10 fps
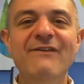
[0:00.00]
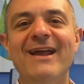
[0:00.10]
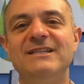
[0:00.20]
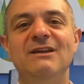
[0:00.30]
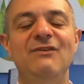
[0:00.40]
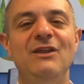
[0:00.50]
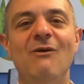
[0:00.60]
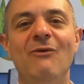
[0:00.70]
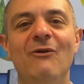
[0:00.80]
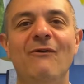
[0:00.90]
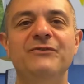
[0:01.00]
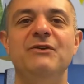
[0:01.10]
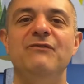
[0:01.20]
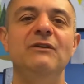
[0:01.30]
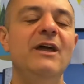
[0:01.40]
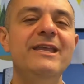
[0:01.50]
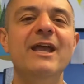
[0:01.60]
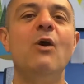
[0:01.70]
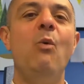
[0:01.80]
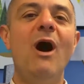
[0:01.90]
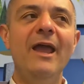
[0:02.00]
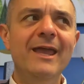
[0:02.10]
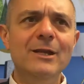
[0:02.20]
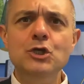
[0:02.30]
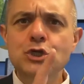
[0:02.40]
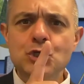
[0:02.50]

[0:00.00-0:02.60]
of activity going on. So if you like it quiet,